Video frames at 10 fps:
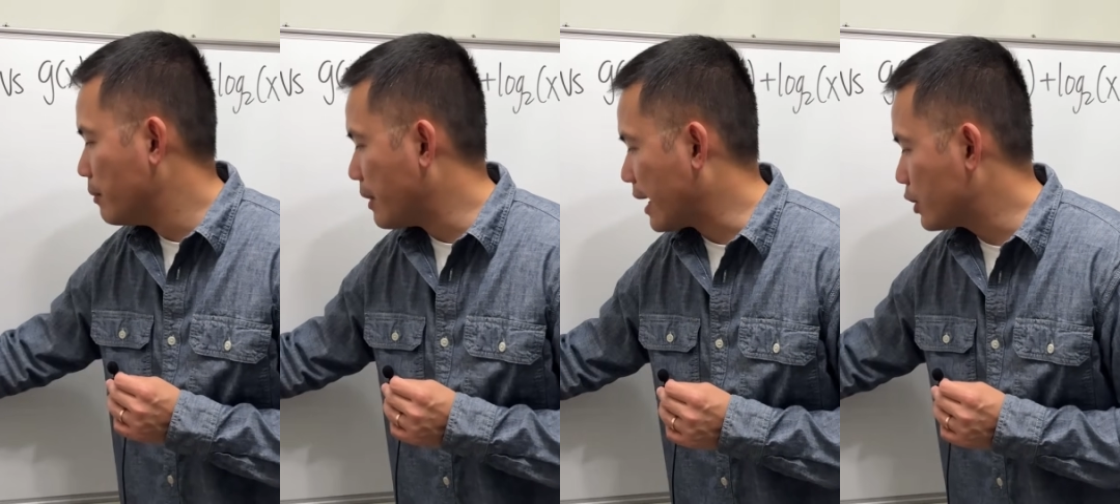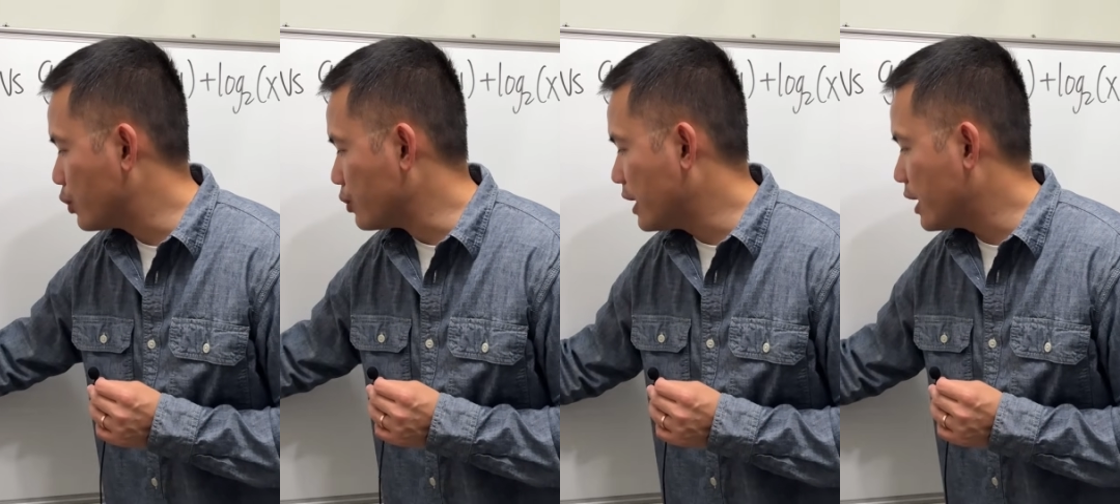but
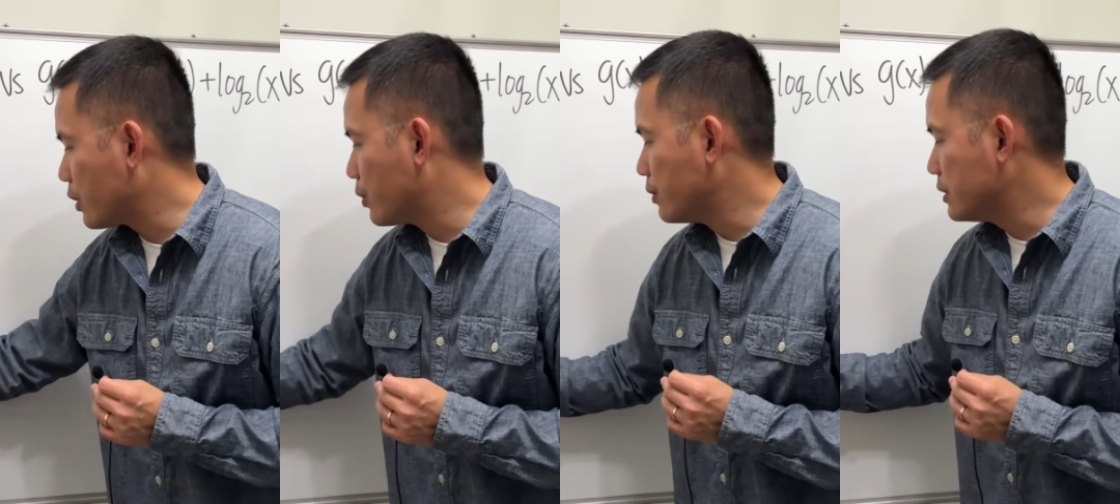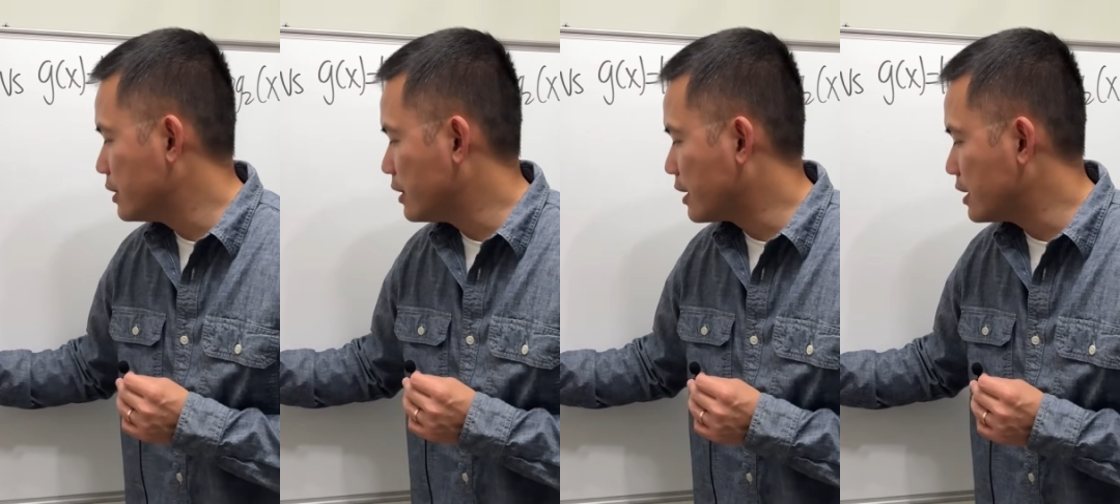do not include
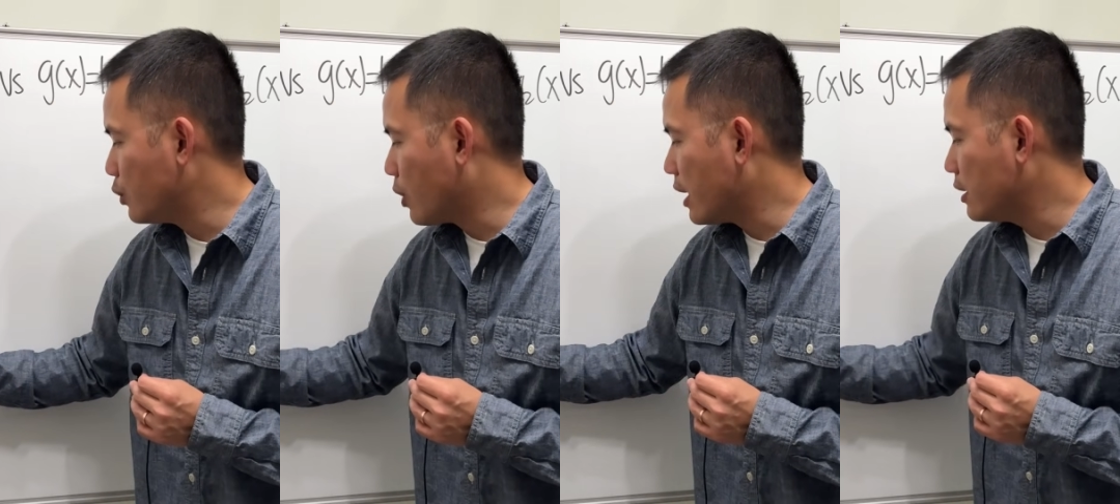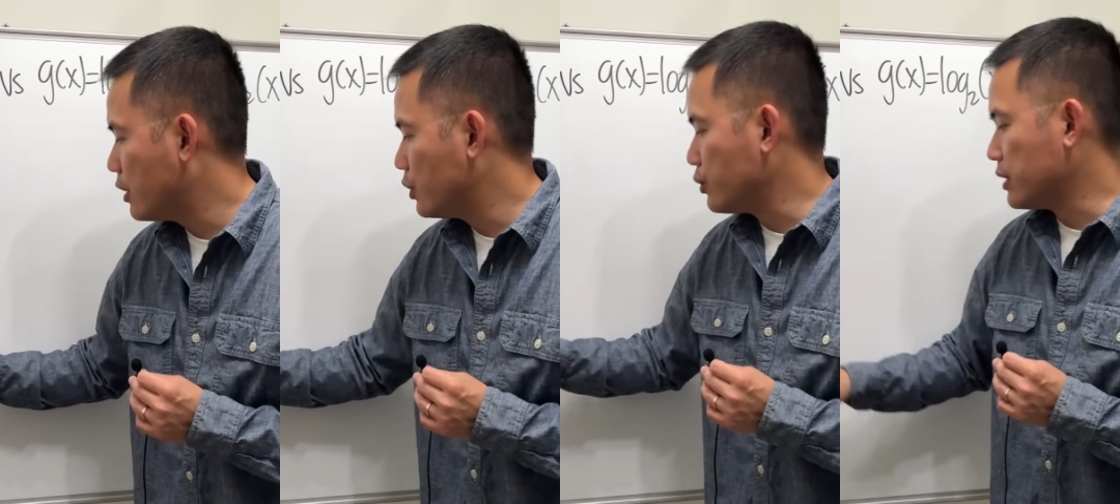negative 1,
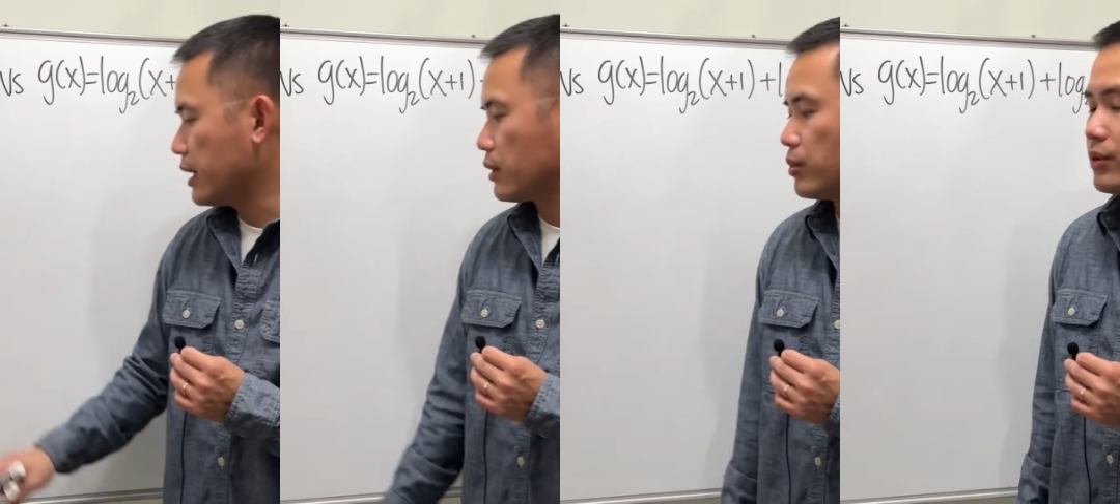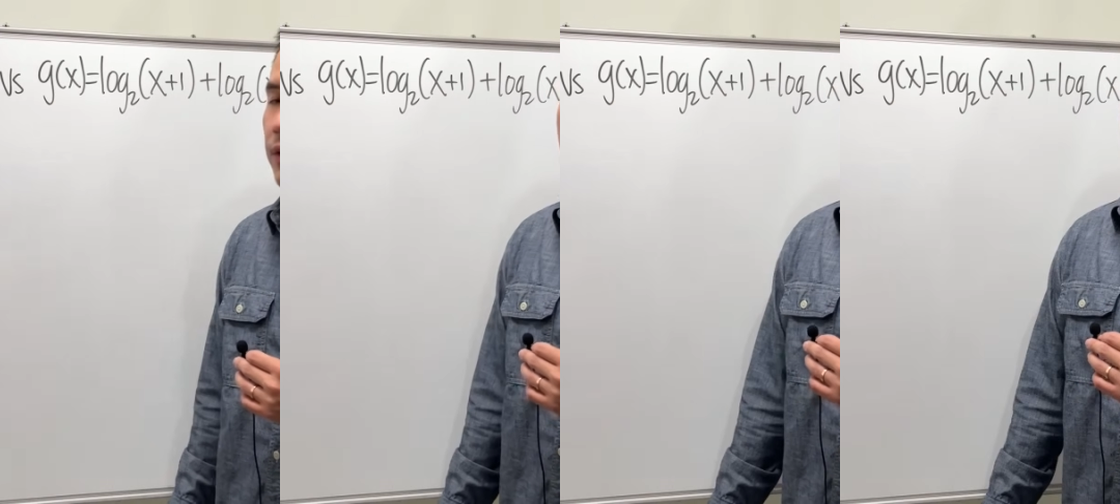do not include
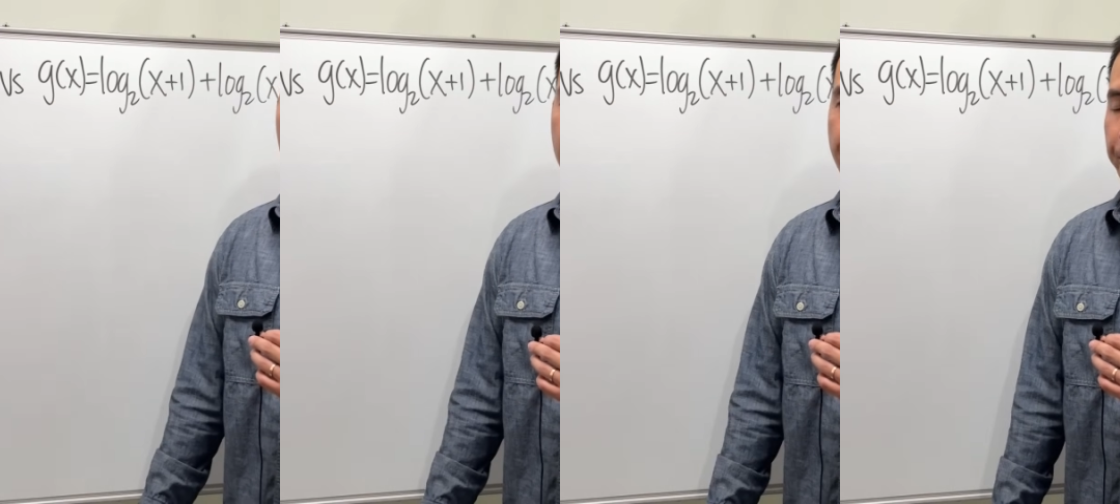4.